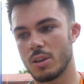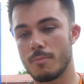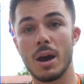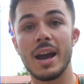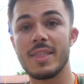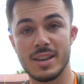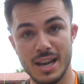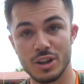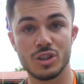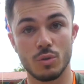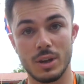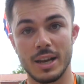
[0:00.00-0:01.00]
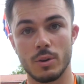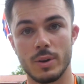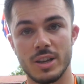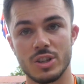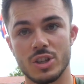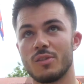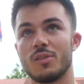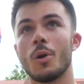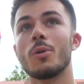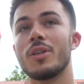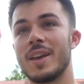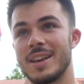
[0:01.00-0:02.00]
Khmer, the national language,
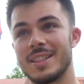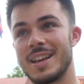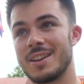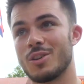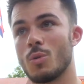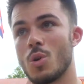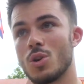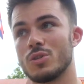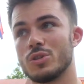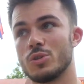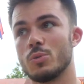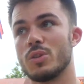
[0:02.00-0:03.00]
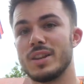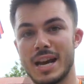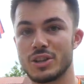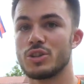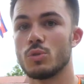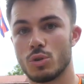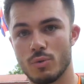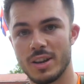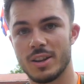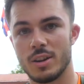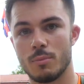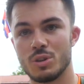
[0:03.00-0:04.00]
so that they can then go on to the national
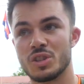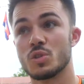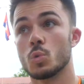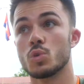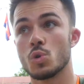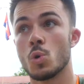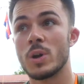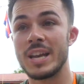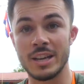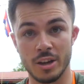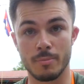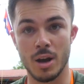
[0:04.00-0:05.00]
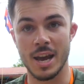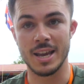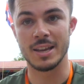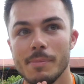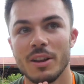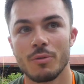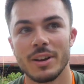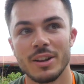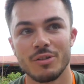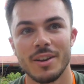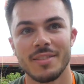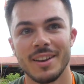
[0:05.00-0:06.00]
curriculum, which is all taught in Khmer. But it's really
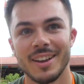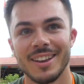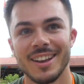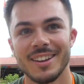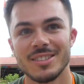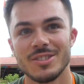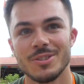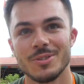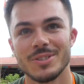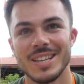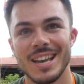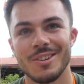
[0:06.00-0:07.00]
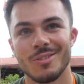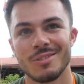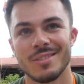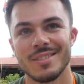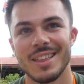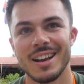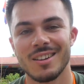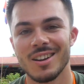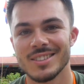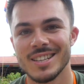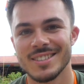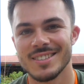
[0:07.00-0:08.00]
interesting getting to sit in on their
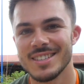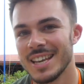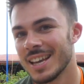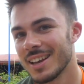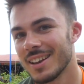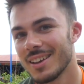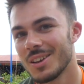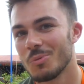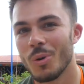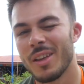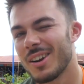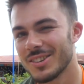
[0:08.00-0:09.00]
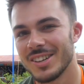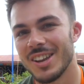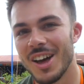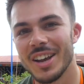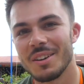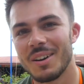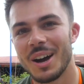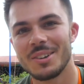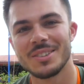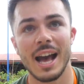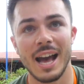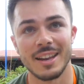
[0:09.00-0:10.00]
classes and seeing what they're actually learning
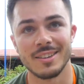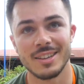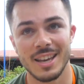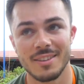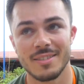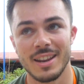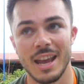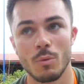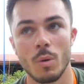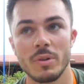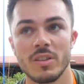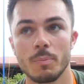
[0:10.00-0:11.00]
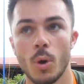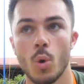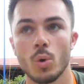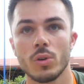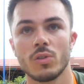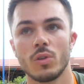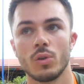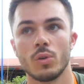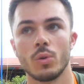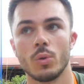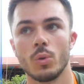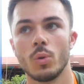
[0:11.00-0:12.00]
about. And yesterday, when we spoke
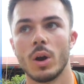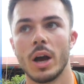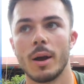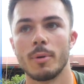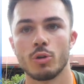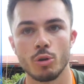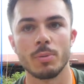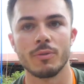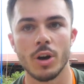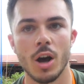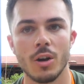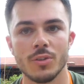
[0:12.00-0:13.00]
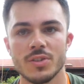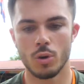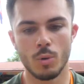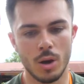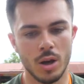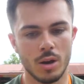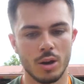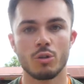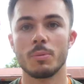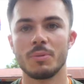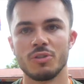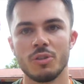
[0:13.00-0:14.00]
to a group of girls who are a
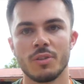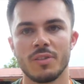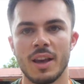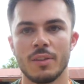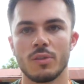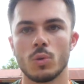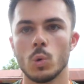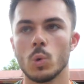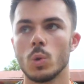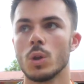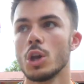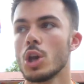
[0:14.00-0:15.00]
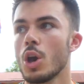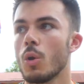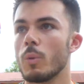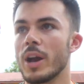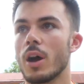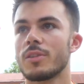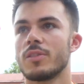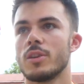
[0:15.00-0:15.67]
group of students at the school, we asked